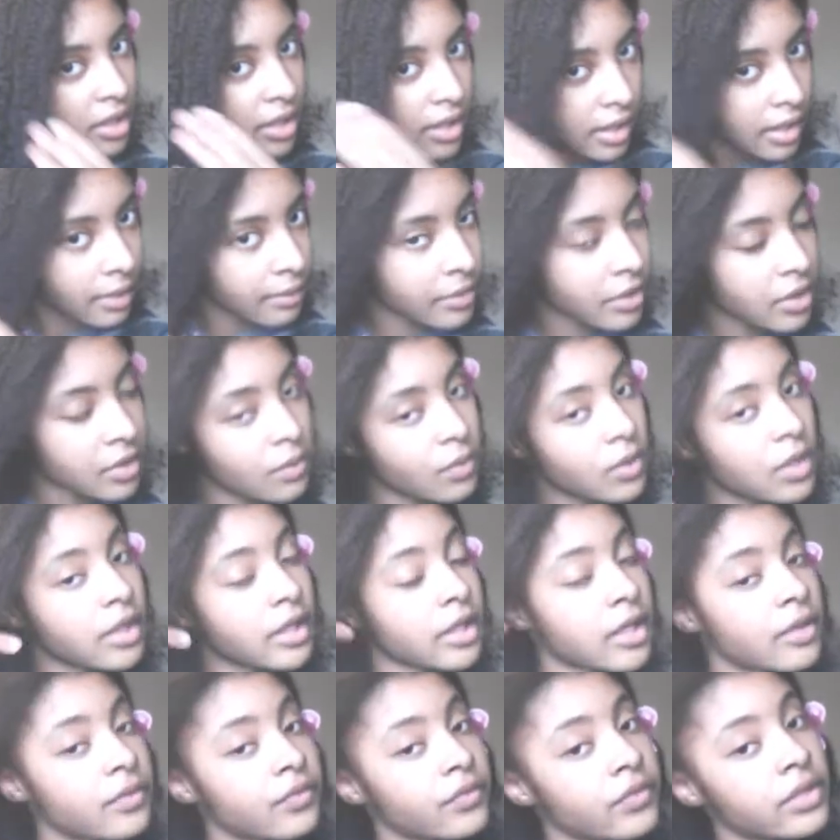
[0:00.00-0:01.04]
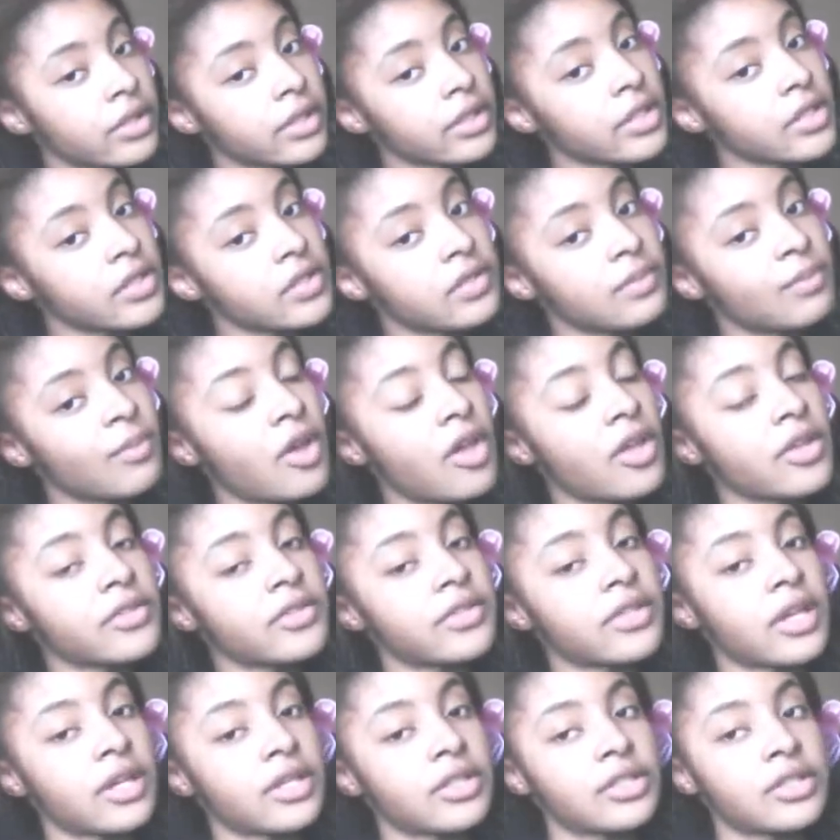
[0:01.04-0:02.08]
And I'm going to work in really small
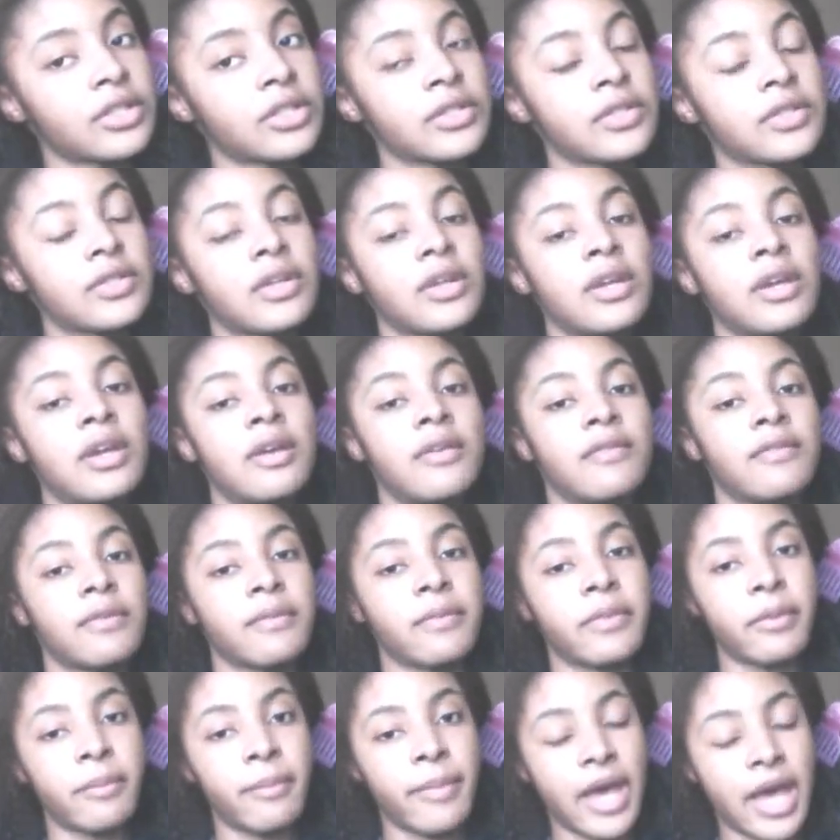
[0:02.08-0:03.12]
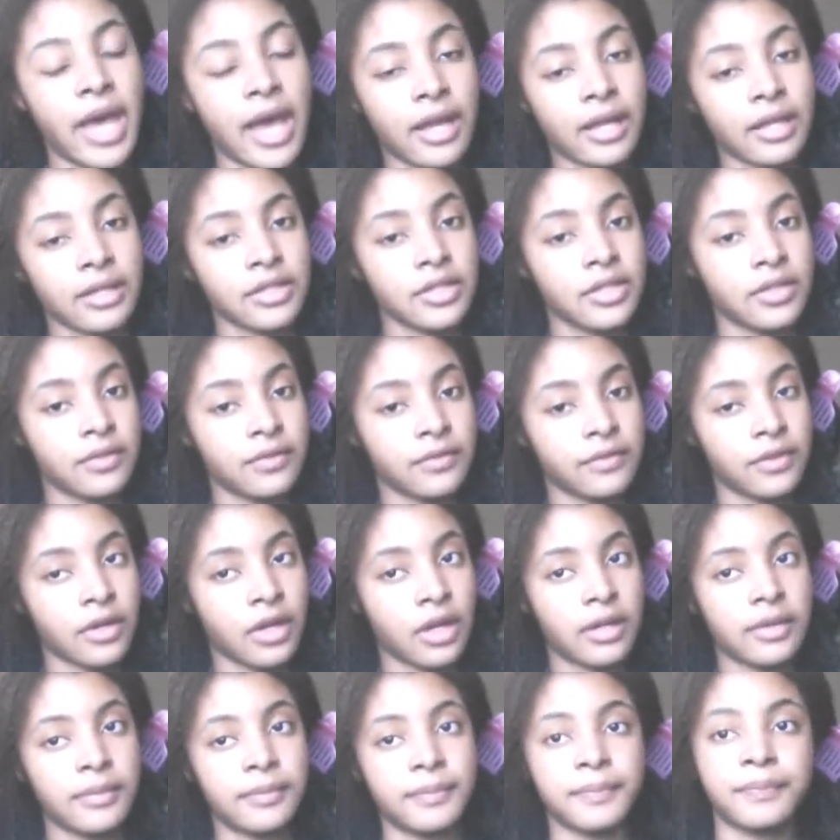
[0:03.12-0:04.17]
sections from the back to the
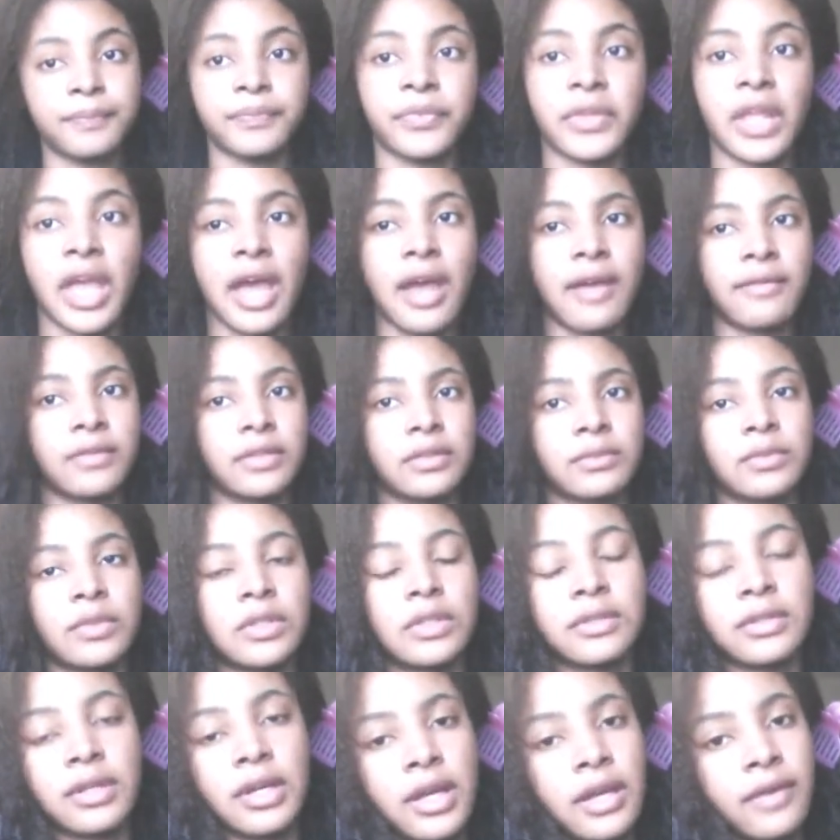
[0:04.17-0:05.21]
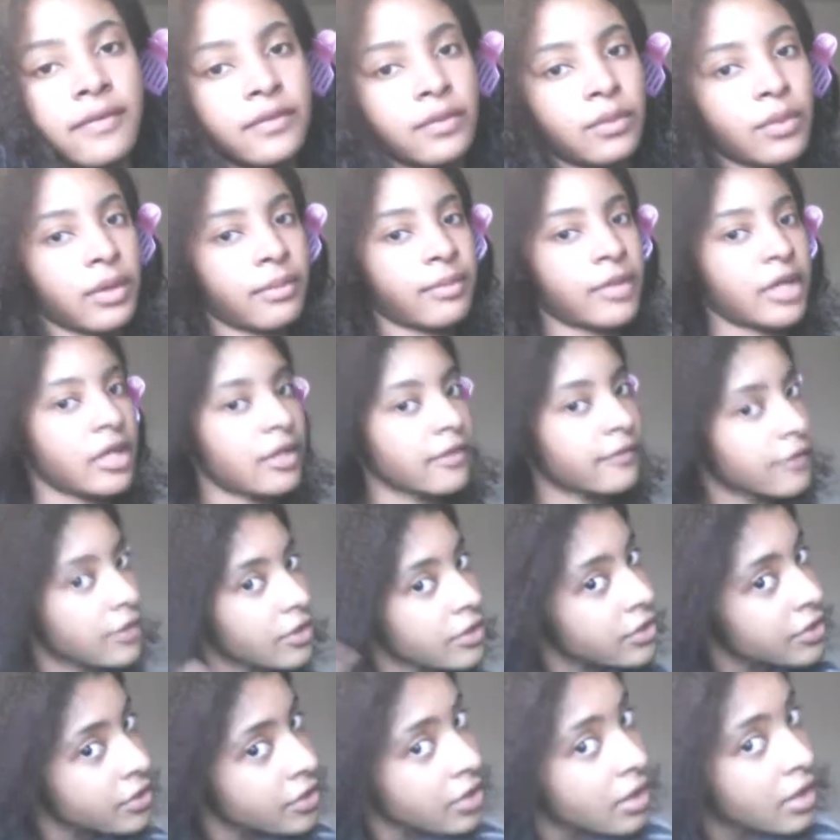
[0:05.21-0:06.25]
front after, I have to wet my hair
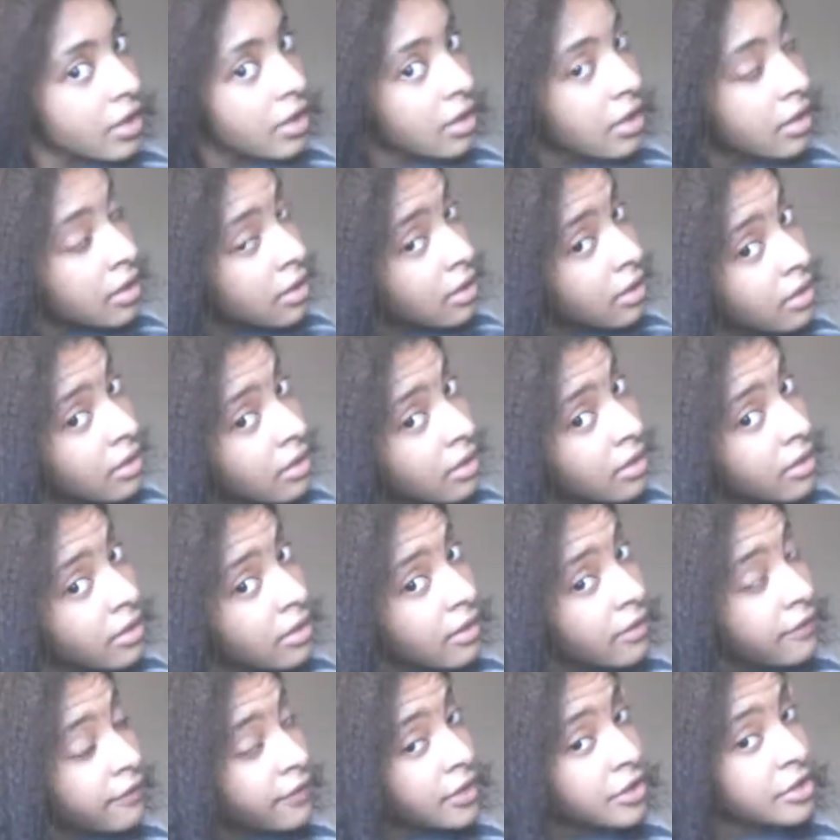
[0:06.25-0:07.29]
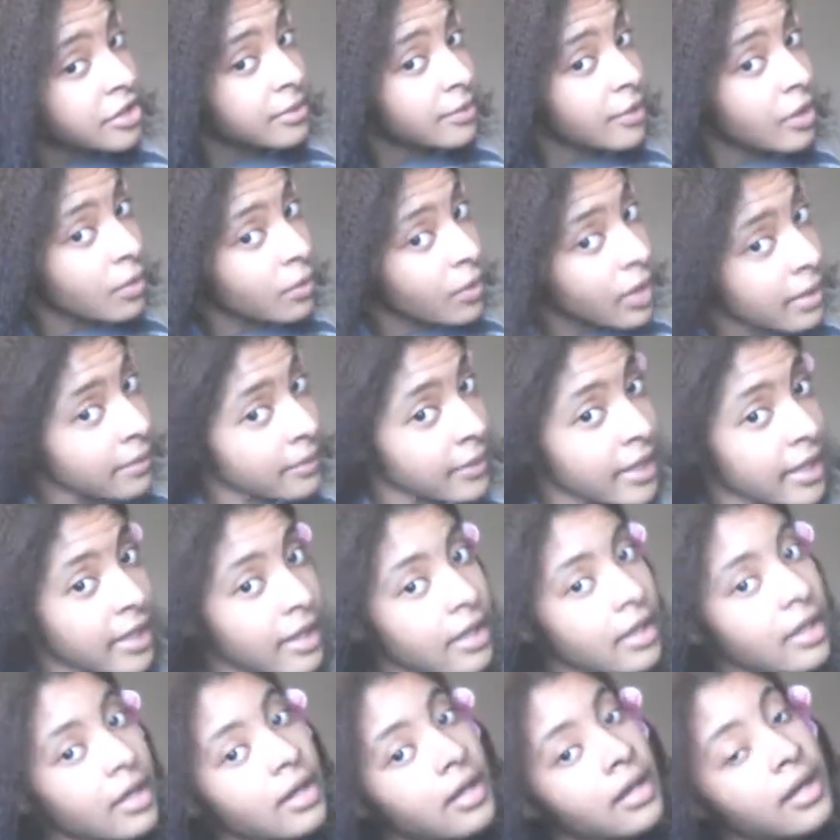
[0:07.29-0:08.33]
first. First I'm going to wet my
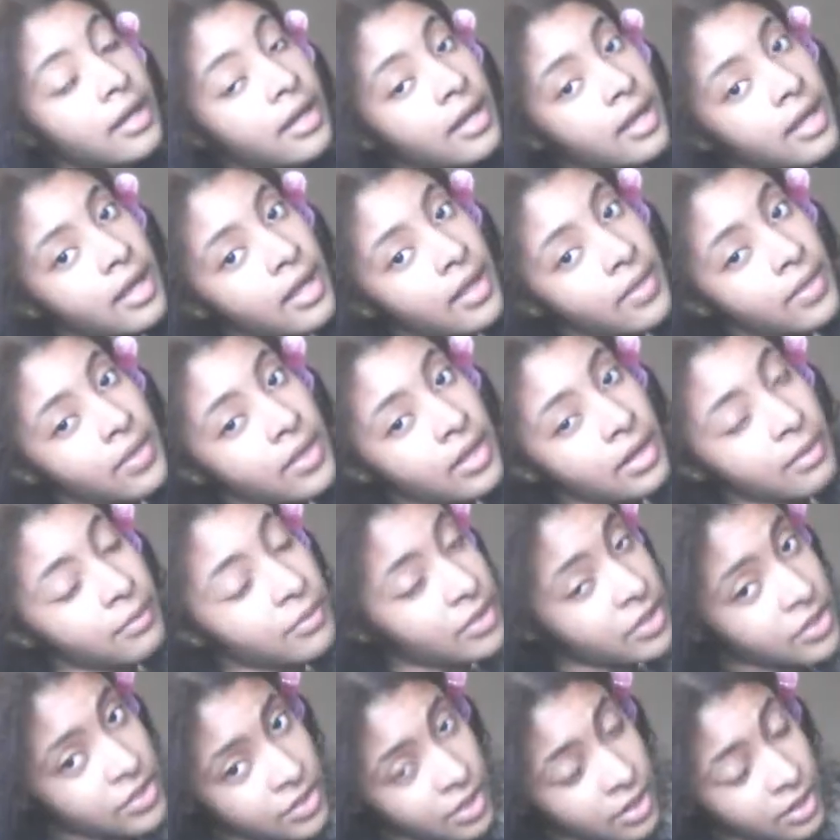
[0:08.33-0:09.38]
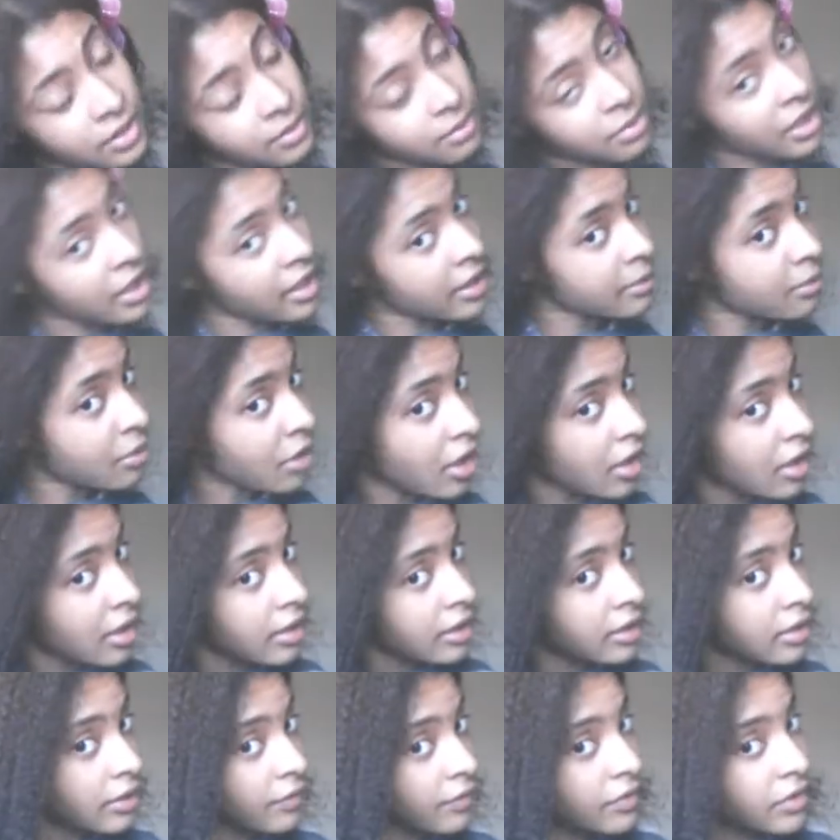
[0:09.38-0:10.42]
hair, and then I'm going to start applying
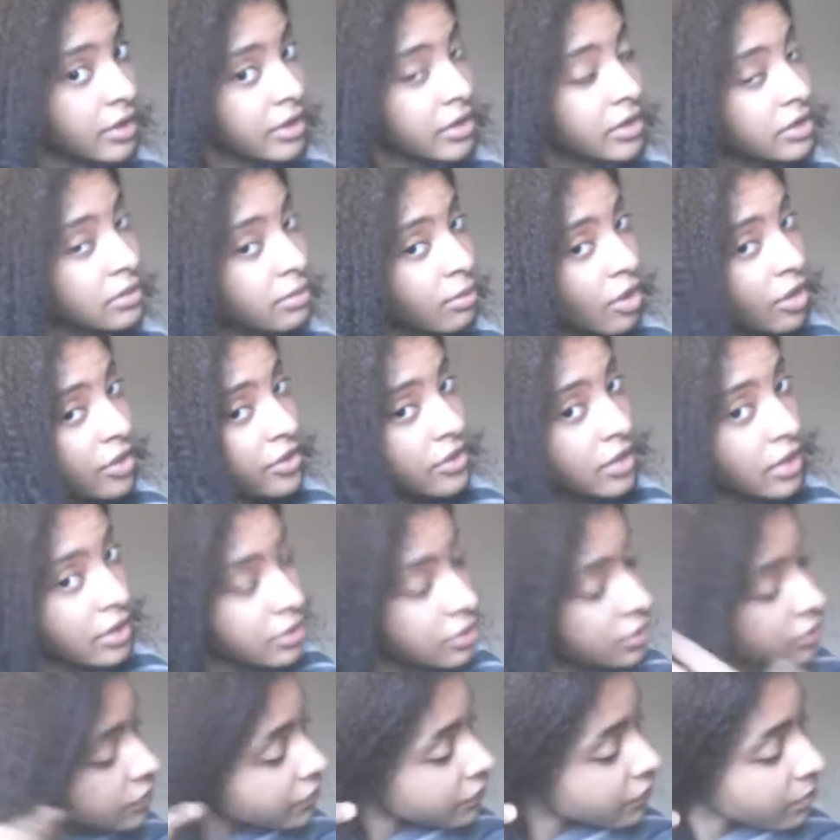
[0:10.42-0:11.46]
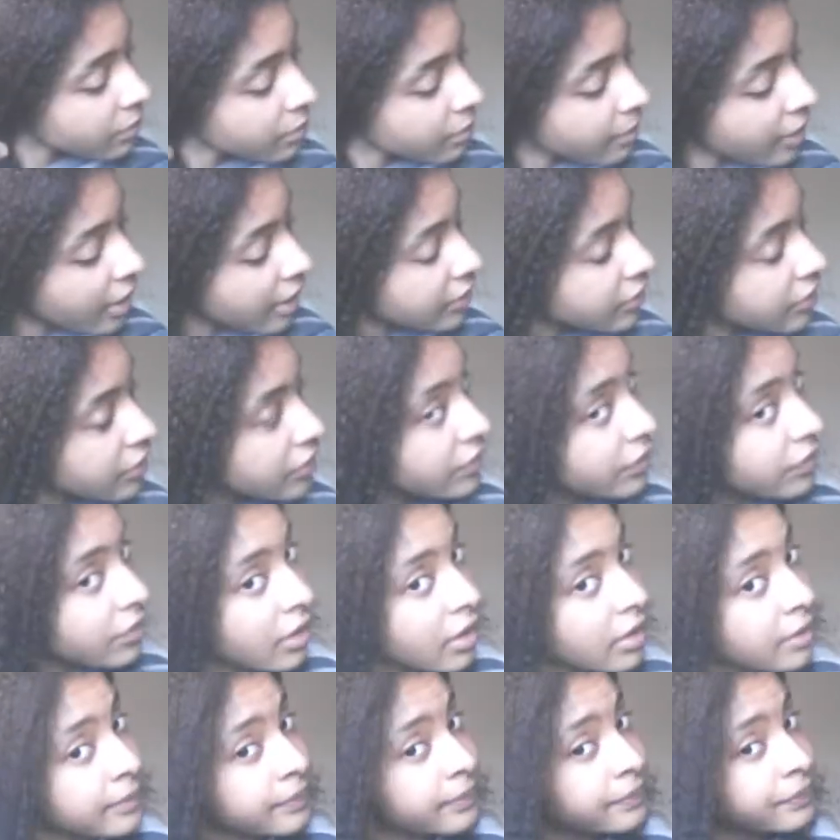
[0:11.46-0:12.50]
product in really small sections from the back to the
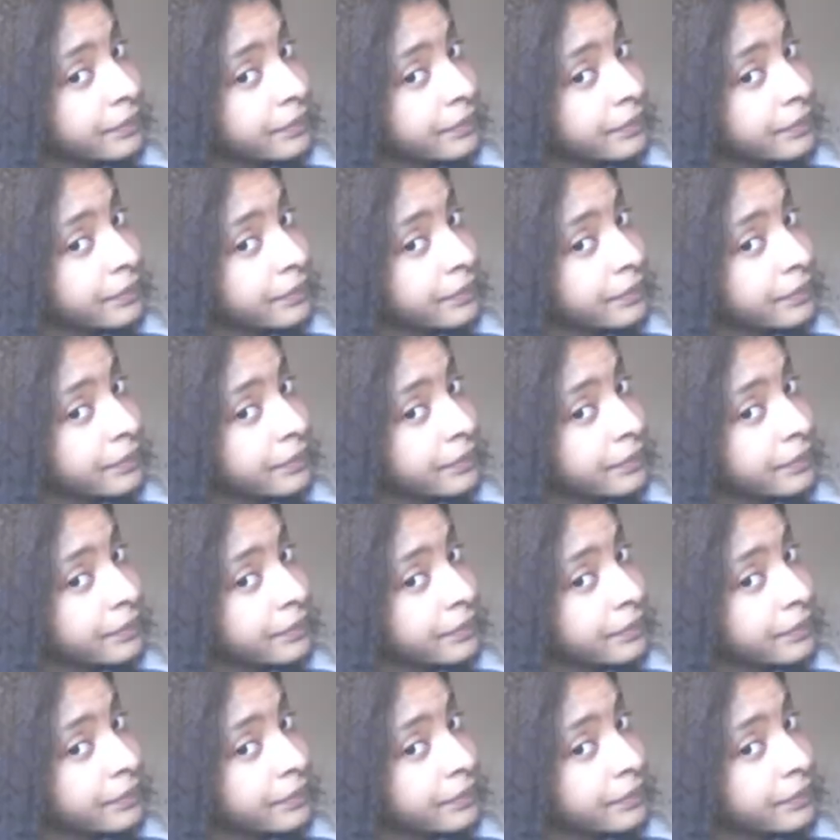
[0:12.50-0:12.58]
front.